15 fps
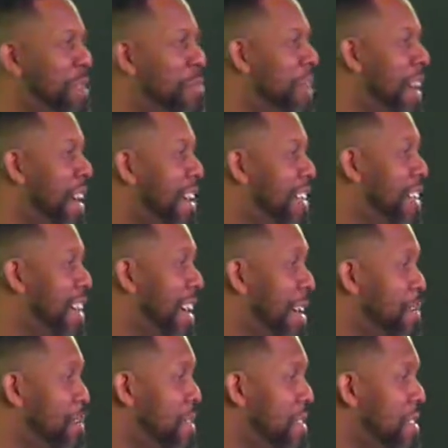behind the
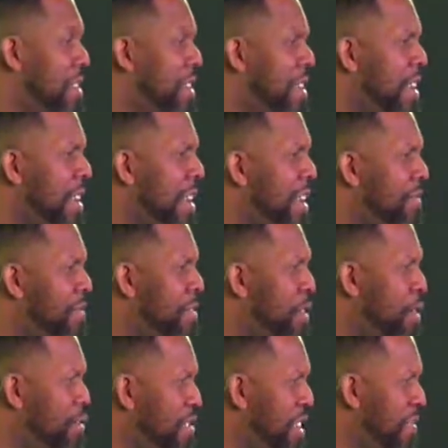camera. And for
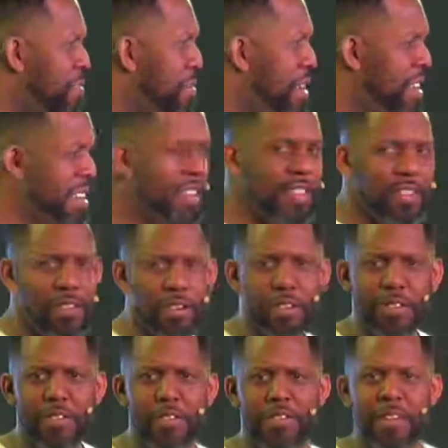those that have been here all
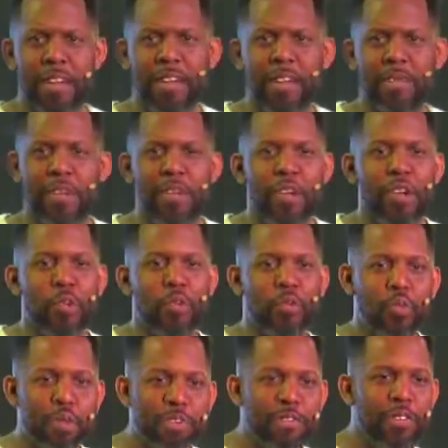this time,
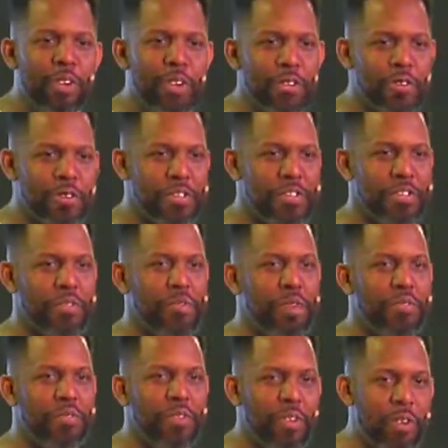we've grown. We've
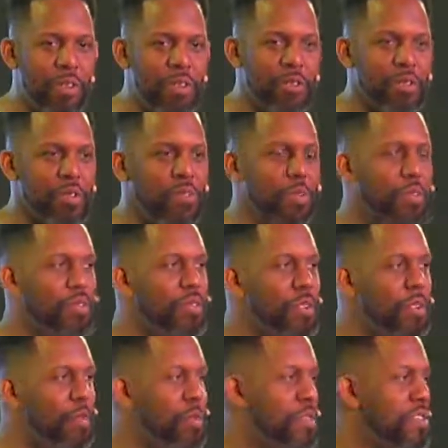grown. We've
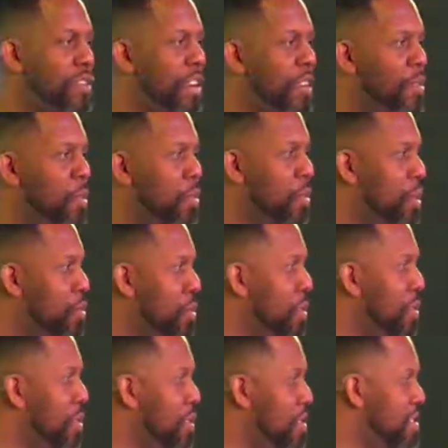grown. We started when we were
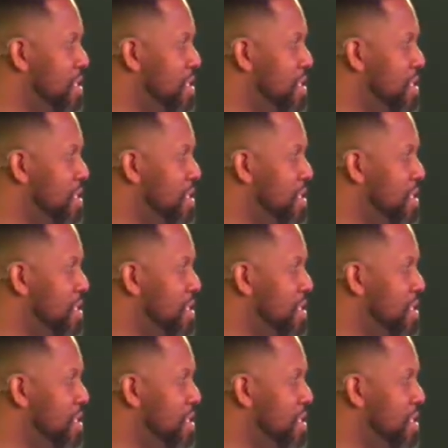on